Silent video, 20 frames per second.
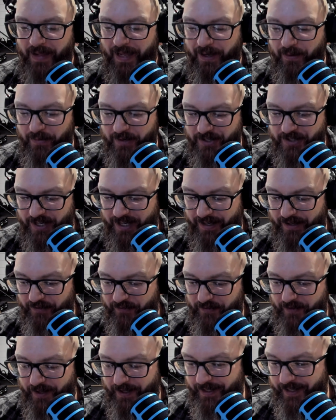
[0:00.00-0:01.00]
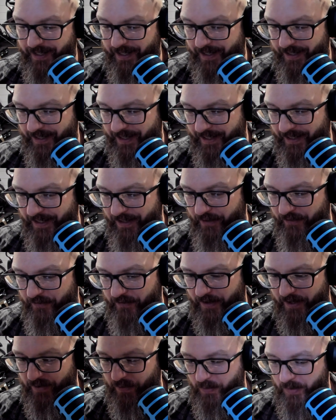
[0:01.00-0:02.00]
I wish I could find I need to
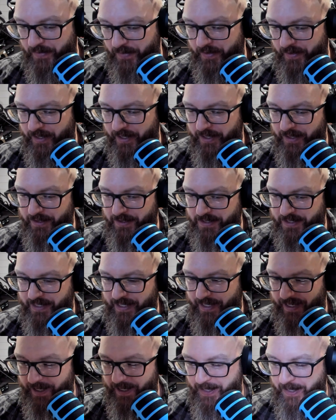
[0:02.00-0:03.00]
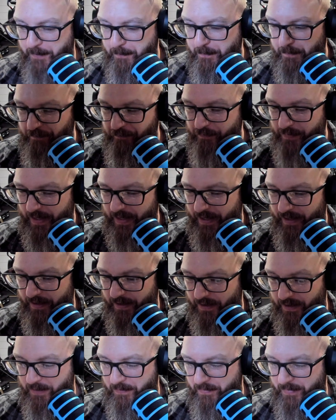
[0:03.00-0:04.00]
find one that is the
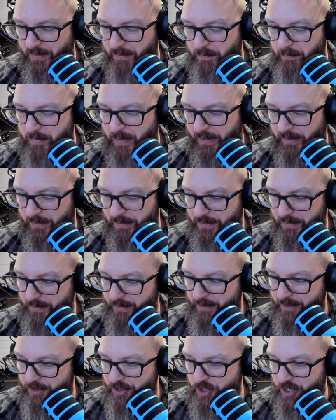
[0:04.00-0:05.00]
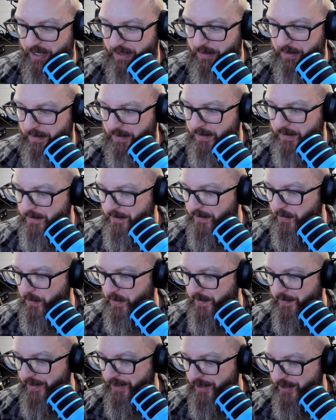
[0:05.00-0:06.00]
belt, the jiggler, the
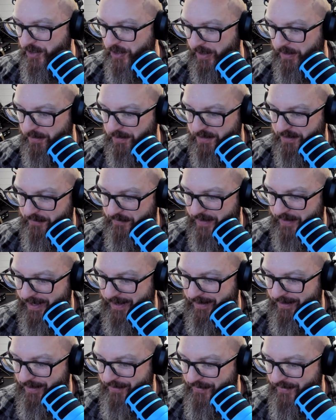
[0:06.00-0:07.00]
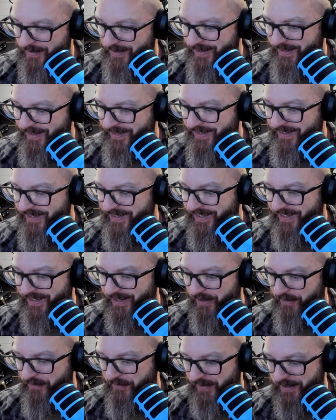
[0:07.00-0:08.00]
one that jiggles the fat off. I
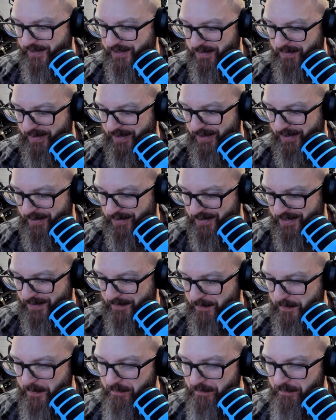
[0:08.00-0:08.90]
got to find some of those.